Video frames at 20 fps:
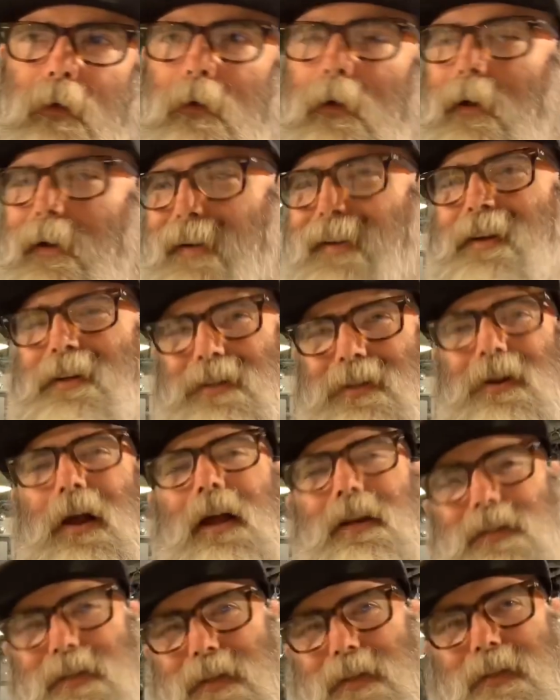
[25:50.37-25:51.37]
it's
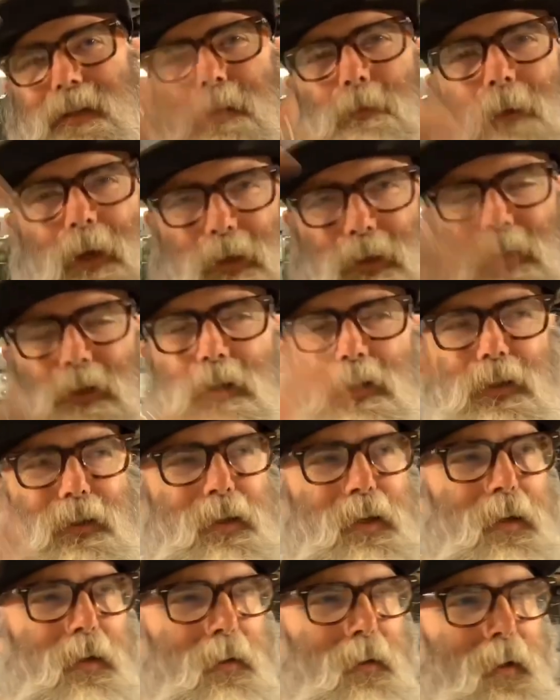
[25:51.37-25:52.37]
nice to see messages
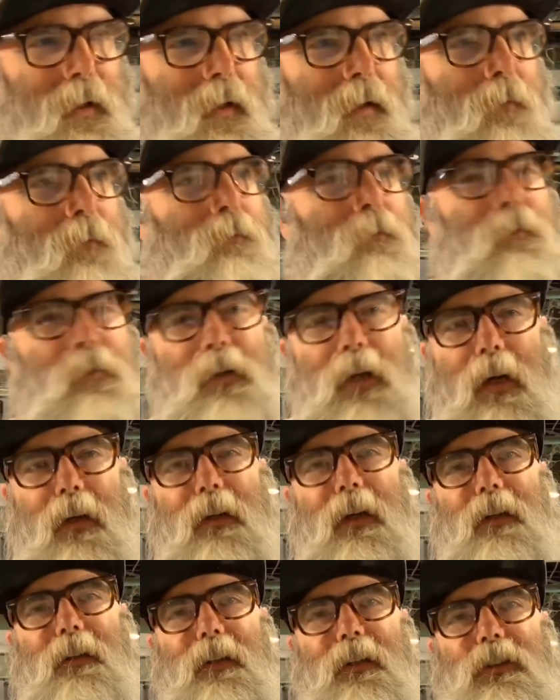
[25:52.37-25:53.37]
scaling in. Got to
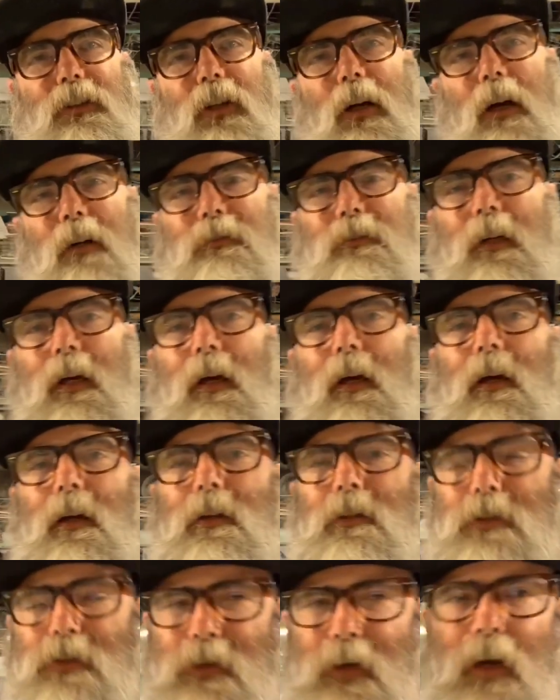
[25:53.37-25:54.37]
cut this off,
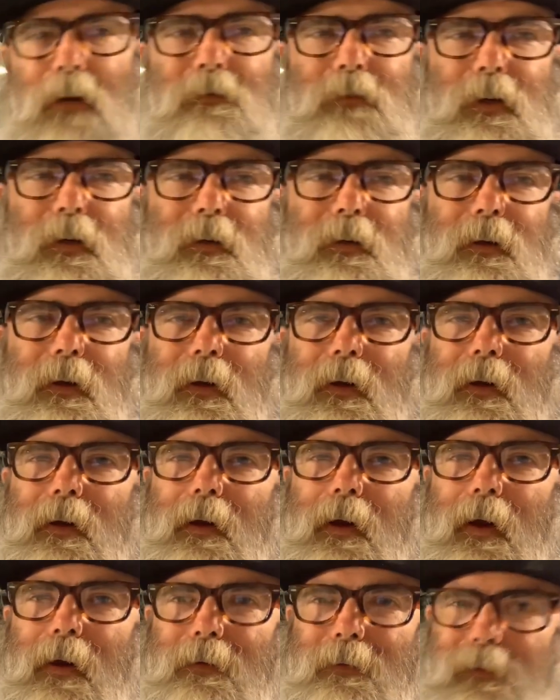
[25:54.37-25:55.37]
save it,
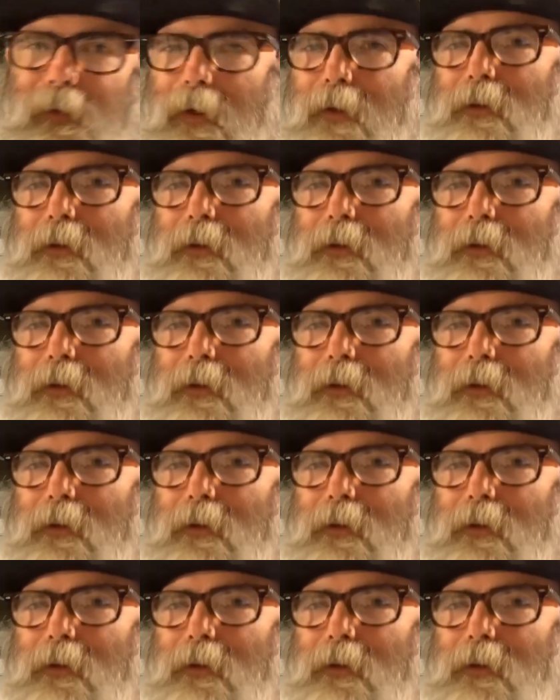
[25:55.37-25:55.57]
and then